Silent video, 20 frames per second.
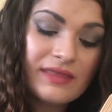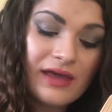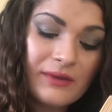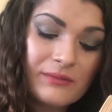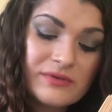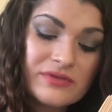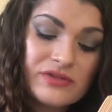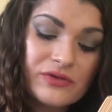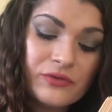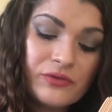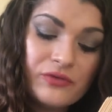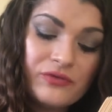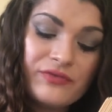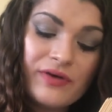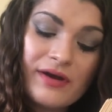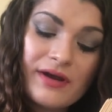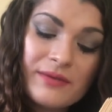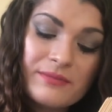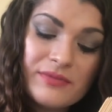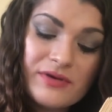That was all
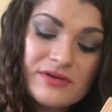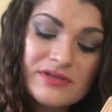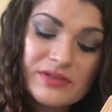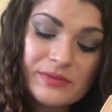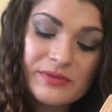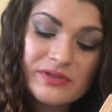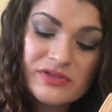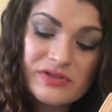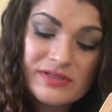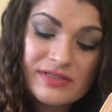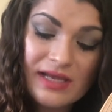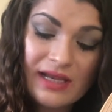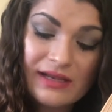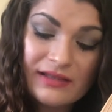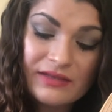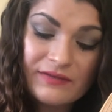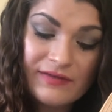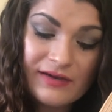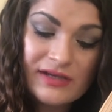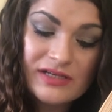very amusing when she was
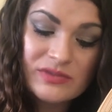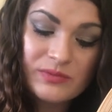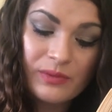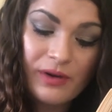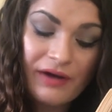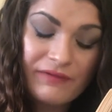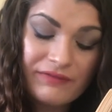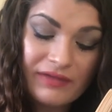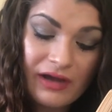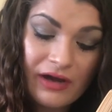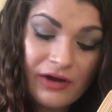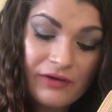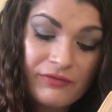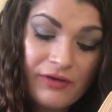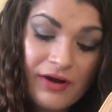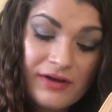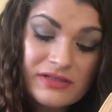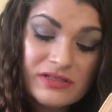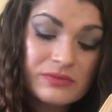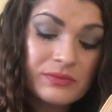telling the vicar's wife that her
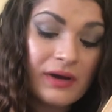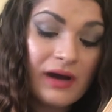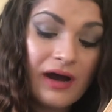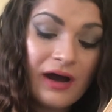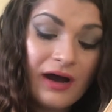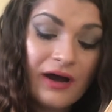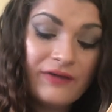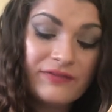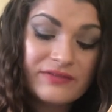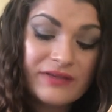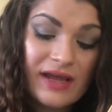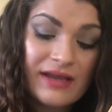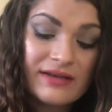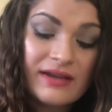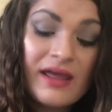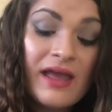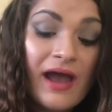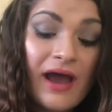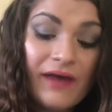roses were half dead